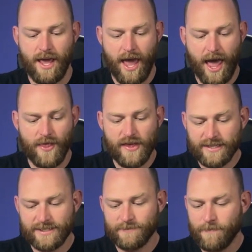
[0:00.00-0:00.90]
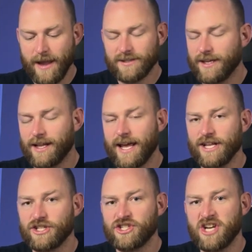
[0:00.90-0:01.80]
and this is basically like
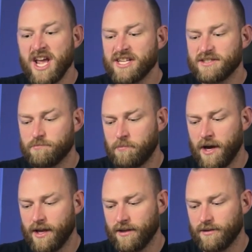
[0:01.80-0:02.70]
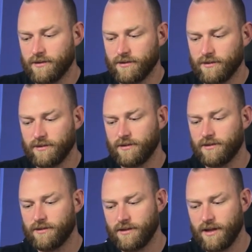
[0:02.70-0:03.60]
chess, but
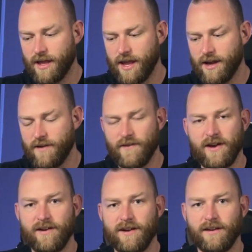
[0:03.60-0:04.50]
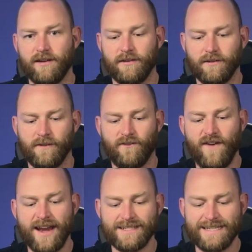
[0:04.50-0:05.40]
in a very
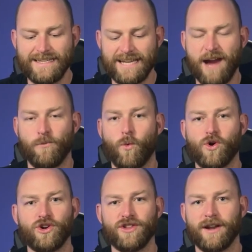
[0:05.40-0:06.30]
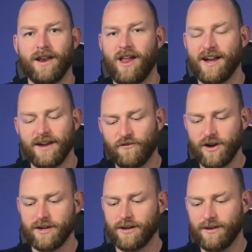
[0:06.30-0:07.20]
fantasy type world and a lot
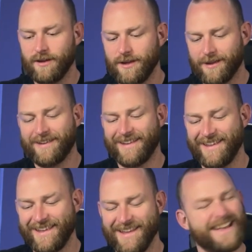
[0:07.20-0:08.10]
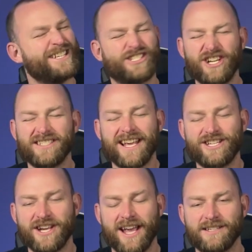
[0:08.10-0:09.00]
different. It's just like
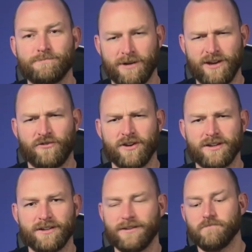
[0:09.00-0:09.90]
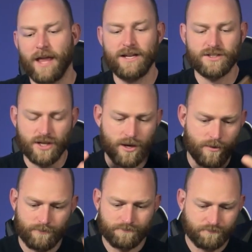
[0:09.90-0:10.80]
chess, but different. And so,